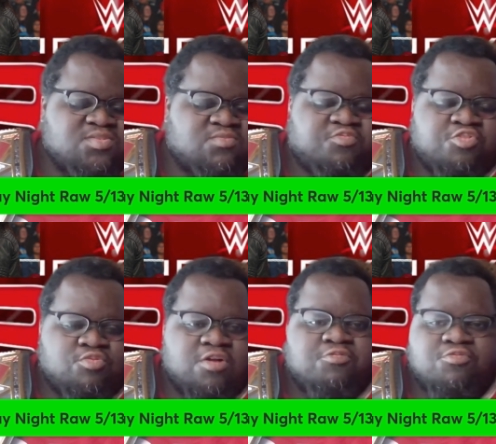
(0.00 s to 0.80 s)
For
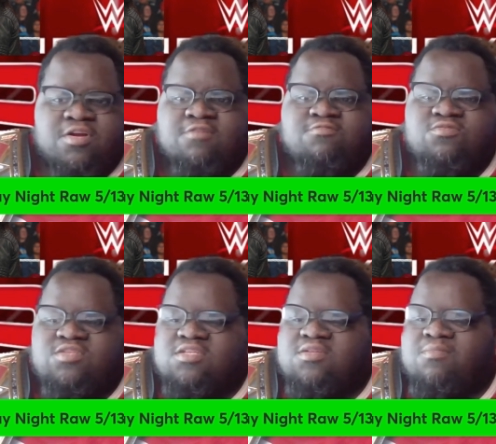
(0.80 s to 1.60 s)
real. If you
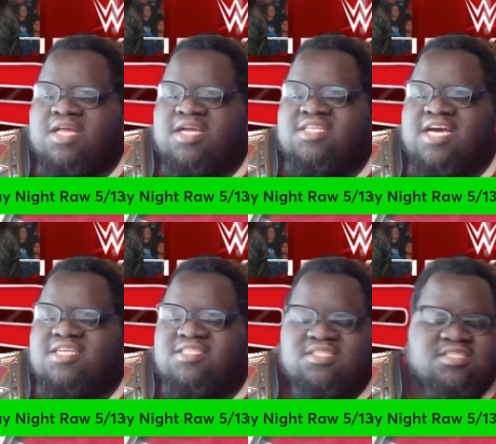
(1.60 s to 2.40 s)
think about it,
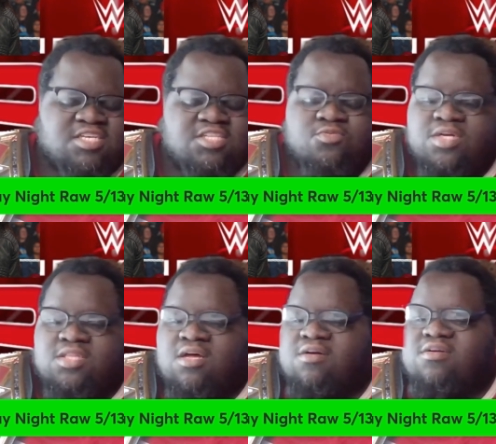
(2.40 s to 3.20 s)
that could have went
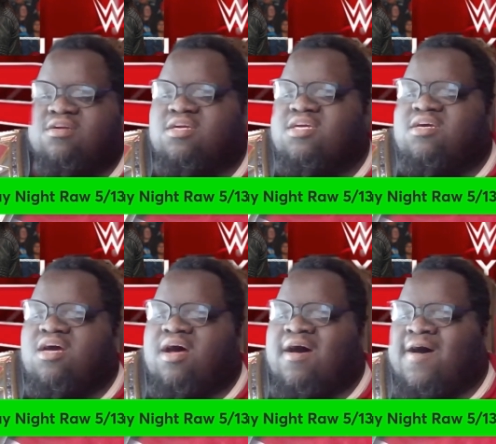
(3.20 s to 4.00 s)
longer.
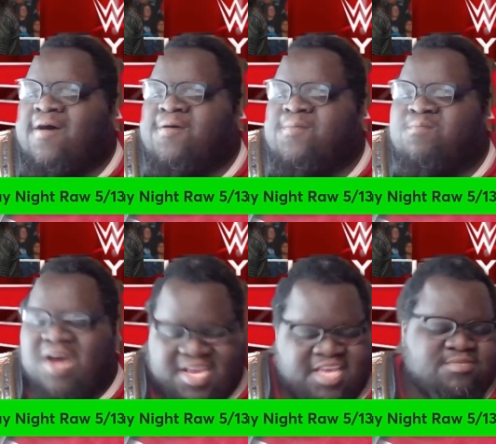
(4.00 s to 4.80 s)
But
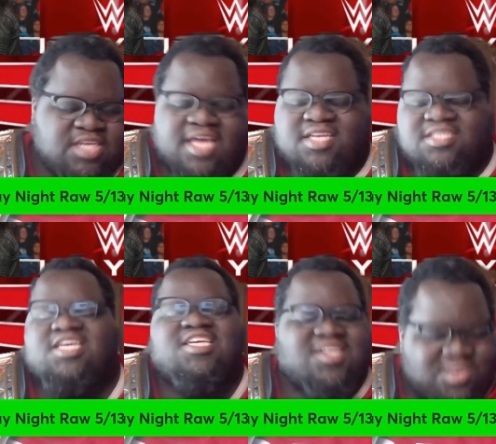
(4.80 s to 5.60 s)
I keep saying it.
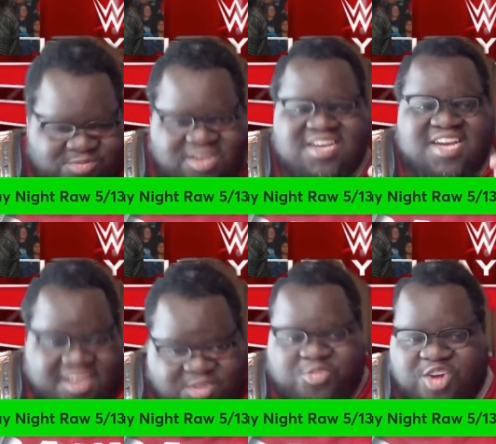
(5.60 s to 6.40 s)
Here goes
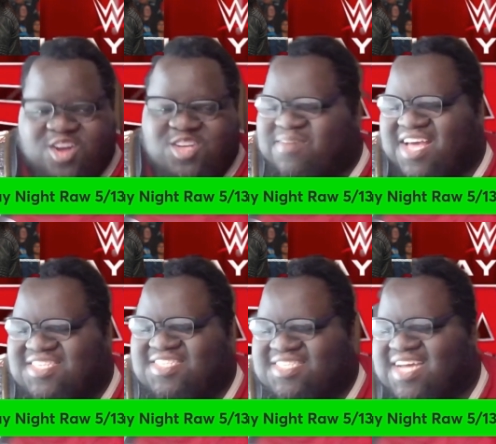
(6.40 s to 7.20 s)
the first match
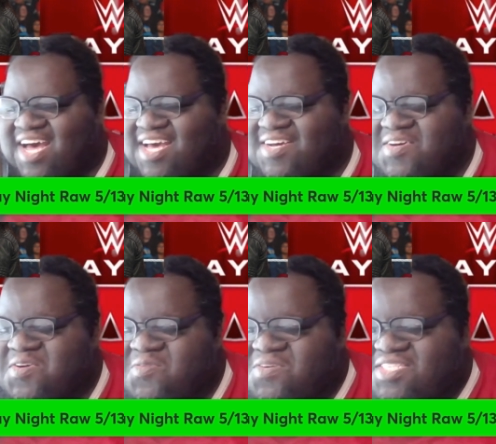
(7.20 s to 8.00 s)
of the night,
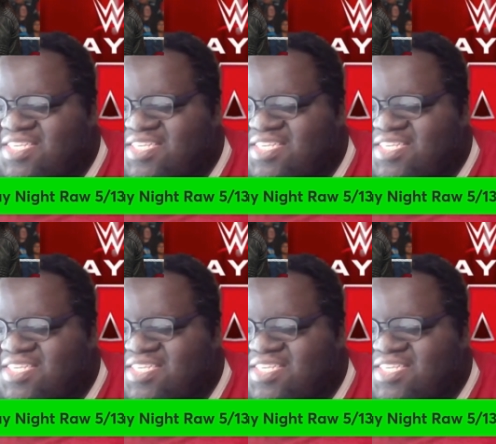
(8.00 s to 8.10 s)
which